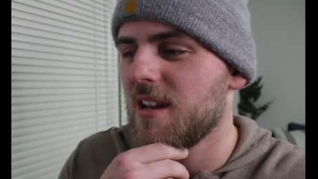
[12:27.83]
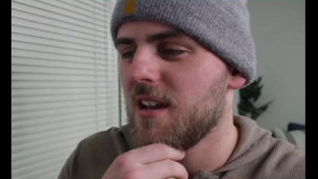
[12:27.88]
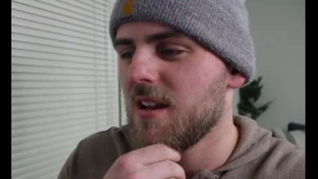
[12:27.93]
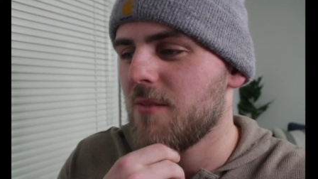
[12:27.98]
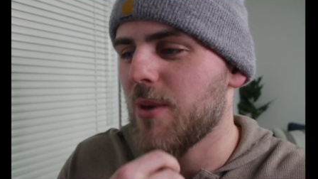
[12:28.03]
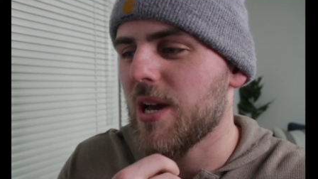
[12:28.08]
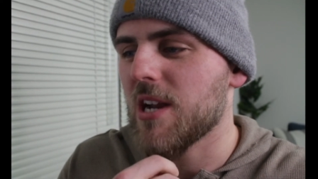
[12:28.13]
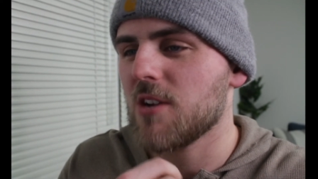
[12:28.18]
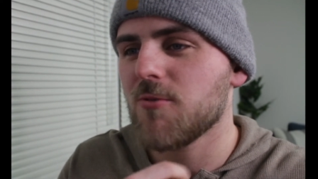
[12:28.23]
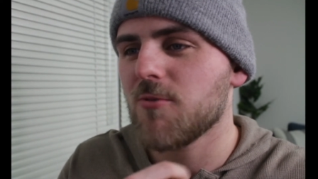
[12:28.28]

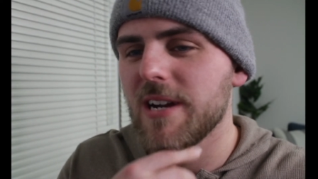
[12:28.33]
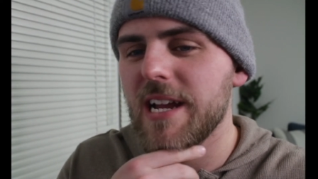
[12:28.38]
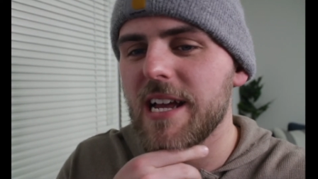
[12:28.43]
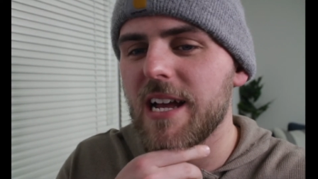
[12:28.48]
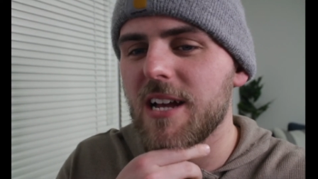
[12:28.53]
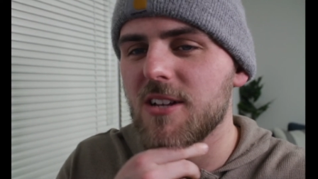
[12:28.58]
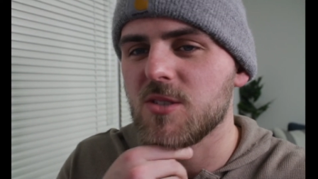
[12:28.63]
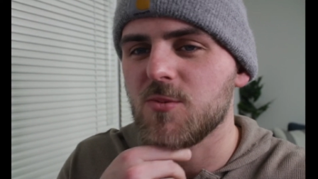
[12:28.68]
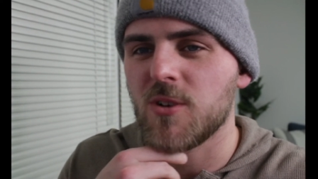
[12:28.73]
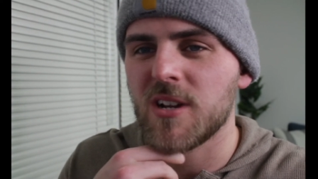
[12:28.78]
Battle Royale
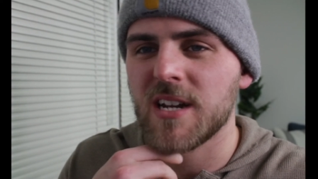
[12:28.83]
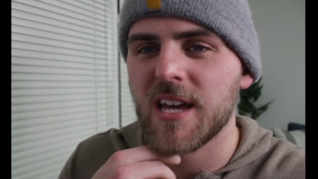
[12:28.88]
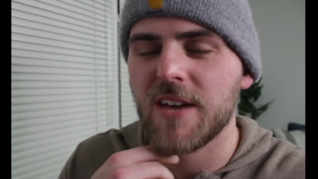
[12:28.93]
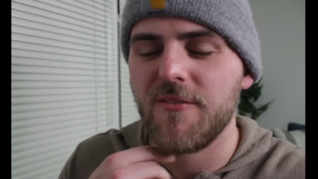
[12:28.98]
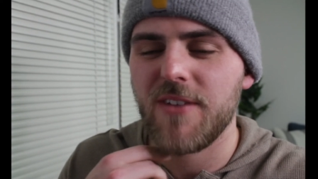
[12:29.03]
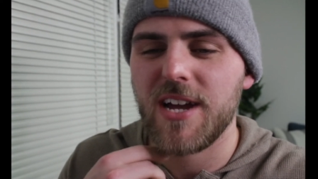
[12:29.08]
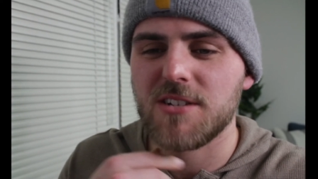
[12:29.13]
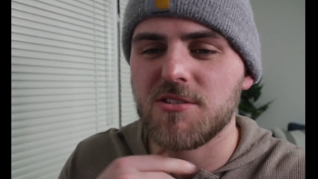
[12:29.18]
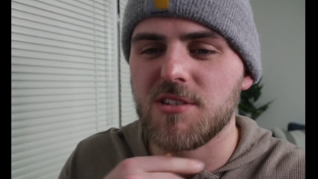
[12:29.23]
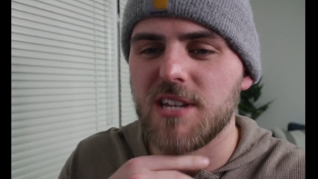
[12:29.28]
is one I've
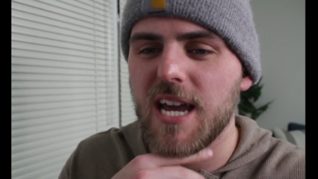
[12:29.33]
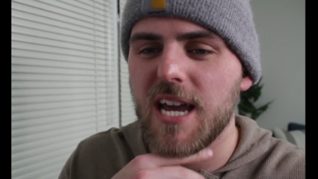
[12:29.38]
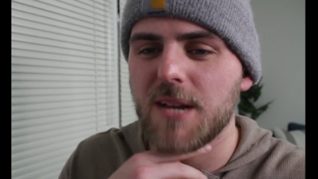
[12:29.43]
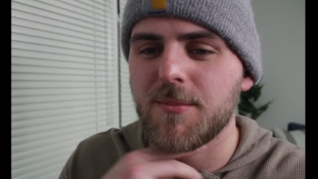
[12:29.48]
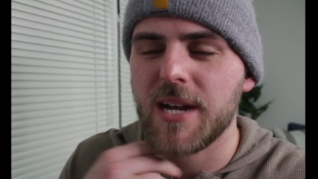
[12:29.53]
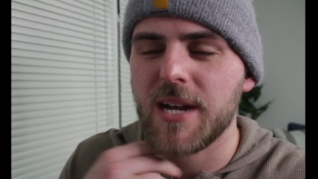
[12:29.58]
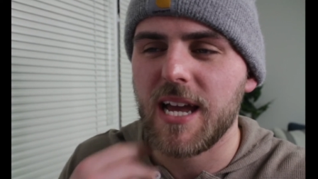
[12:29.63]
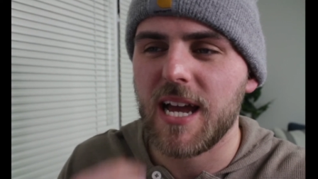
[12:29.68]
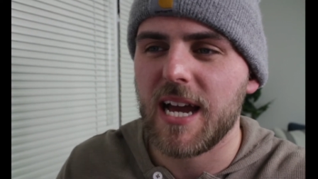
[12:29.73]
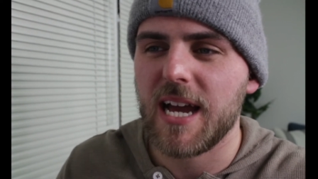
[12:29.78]
actually had
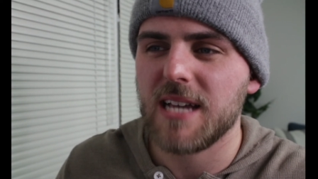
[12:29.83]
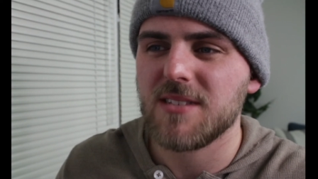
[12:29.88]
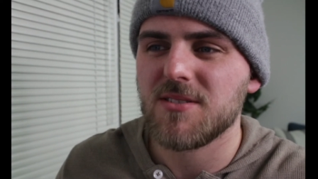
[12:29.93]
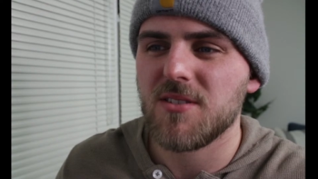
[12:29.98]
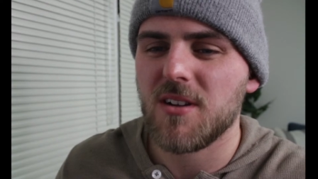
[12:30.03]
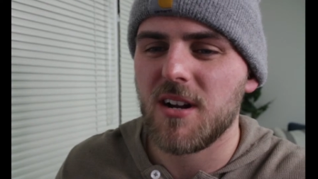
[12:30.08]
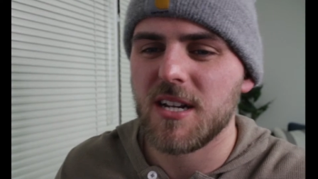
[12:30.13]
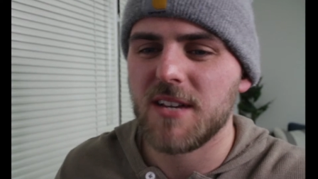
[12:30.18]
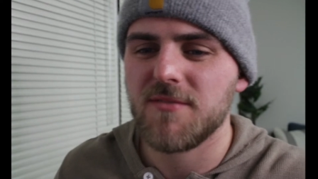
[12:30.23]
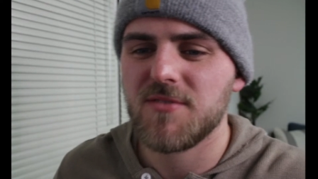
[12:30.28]
my eyes
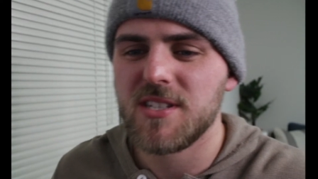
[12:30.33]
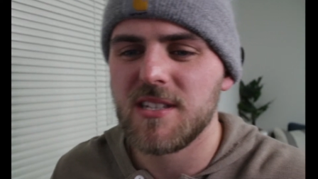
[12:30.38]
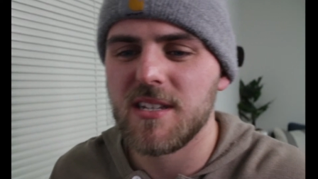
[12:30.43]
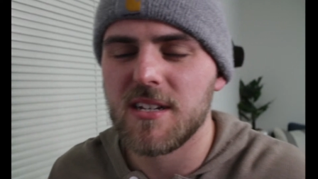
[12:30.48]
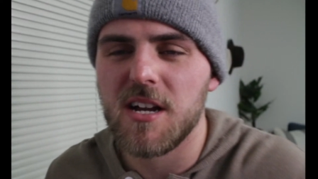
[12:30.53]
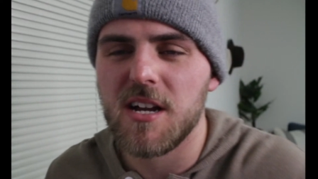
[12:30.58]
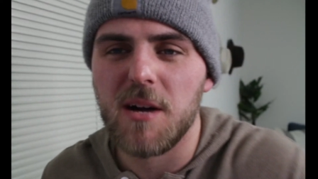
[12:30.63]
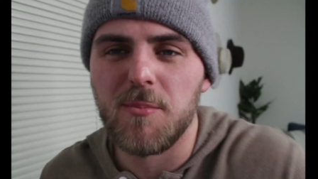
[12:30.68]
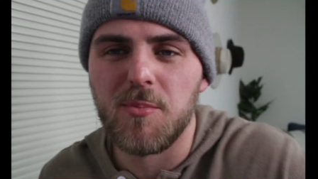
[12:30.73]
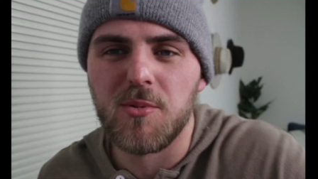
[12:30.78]
on. I've seen a
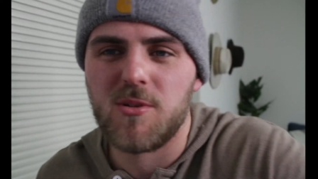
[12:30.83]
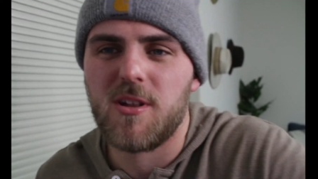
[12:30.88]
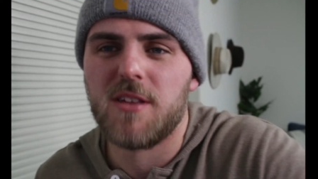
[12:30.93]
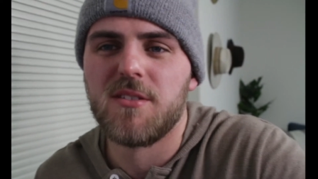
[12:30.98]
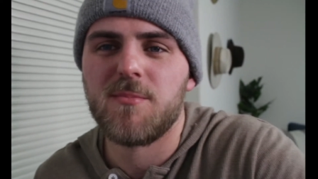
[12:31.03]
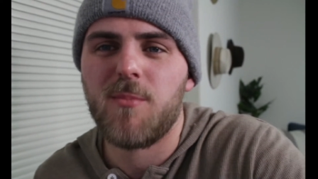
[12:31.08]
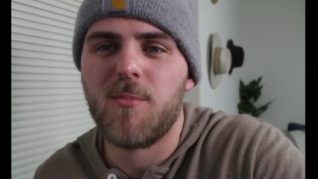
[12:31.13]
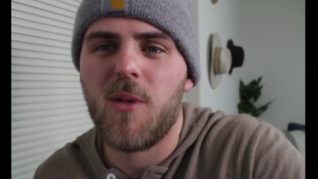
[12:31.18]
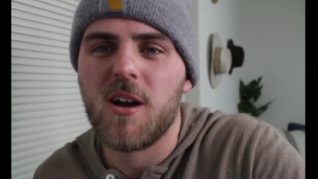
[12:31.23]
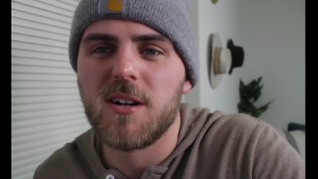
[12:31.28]
couple other
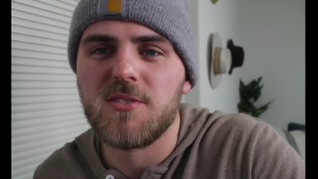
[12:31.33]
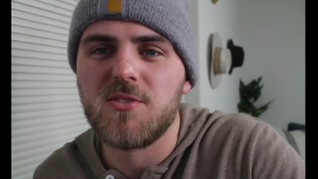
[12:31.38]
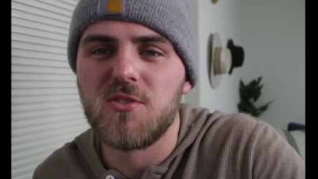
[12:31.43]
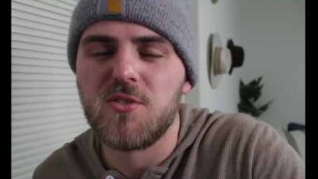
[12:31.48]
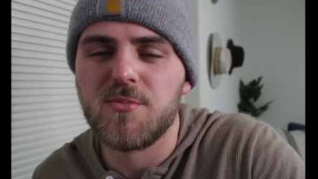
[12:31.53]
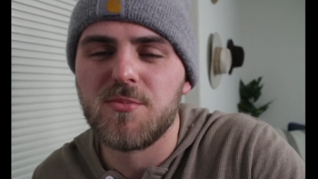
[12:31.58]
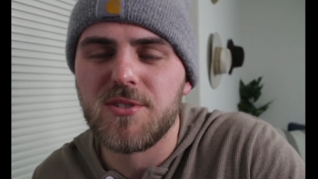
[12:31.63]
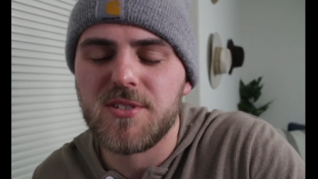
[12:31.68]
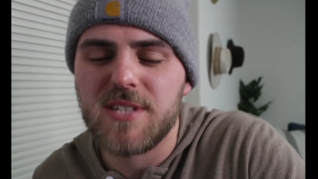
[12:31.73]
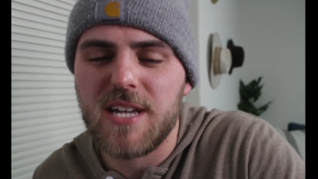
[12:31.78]
manga
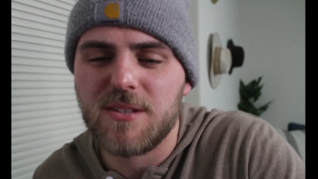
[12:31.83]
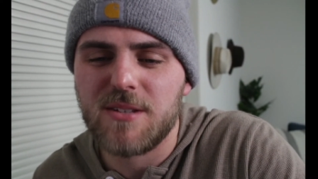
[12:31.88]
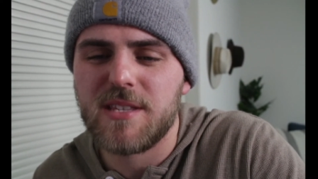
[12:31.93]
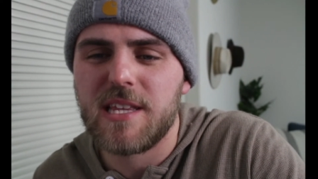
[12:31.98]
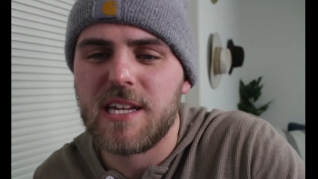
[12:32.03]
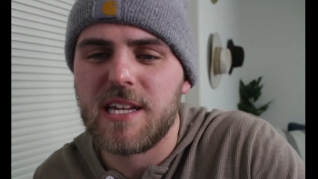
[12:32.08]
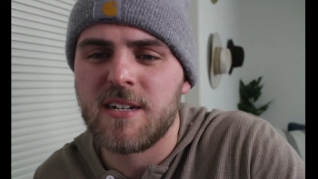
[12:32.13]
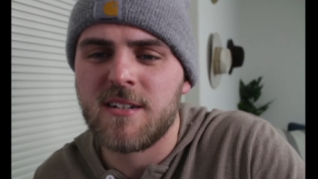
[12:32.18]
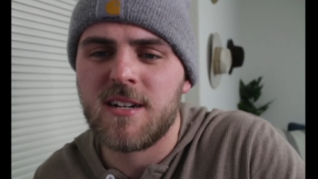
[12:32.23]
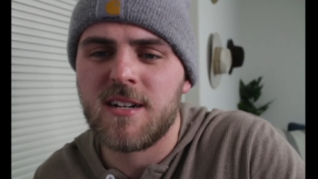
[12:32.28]
tubers out there